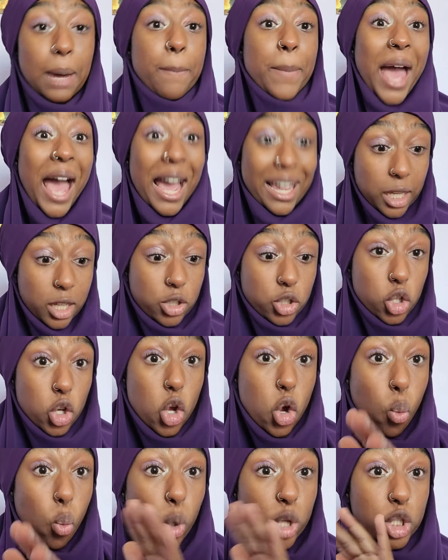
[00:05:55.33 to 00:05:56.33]
a package,
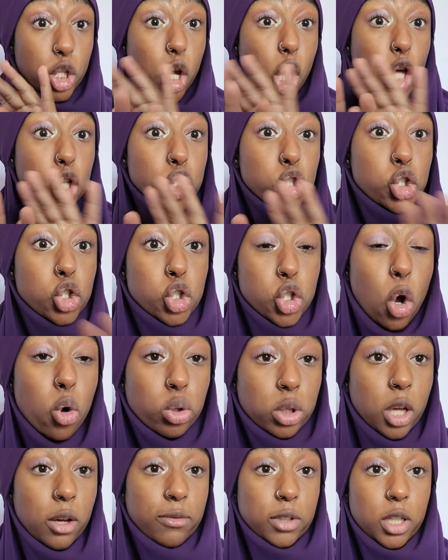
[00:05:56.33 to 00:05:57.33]
which, so
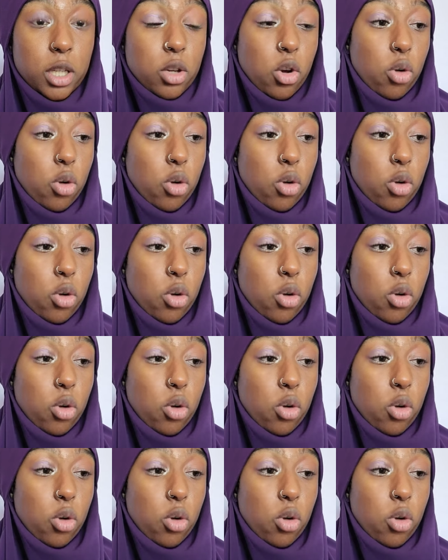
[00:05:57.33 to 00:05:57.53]
lovely.